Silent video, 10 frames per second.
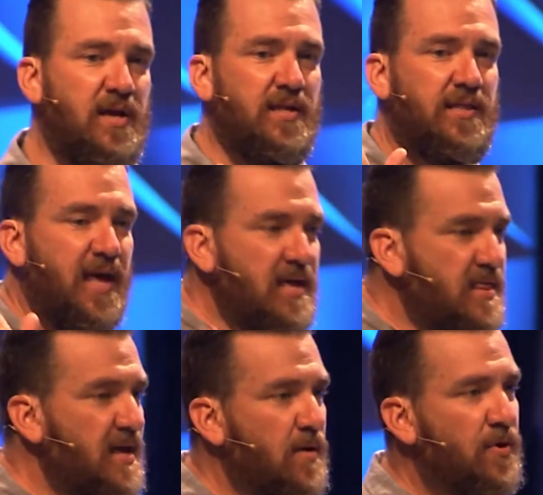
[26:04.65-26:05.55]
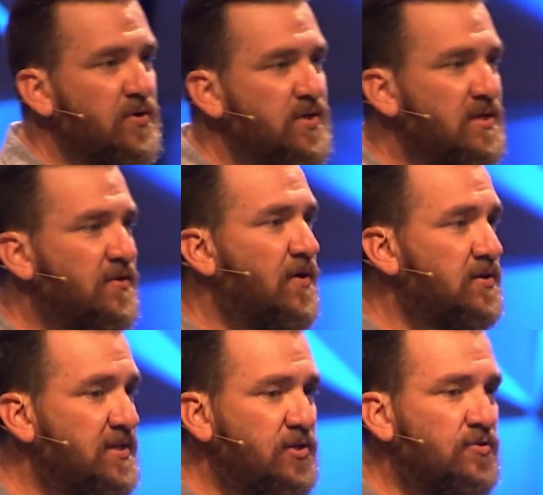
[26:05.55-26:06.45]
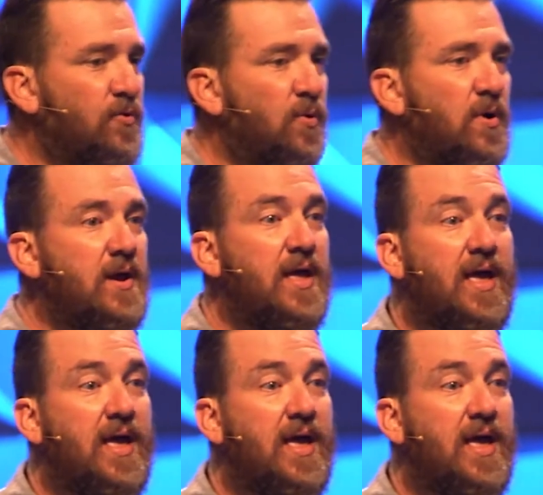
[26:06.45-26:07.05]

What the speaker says: that they think a person is a false teacher for,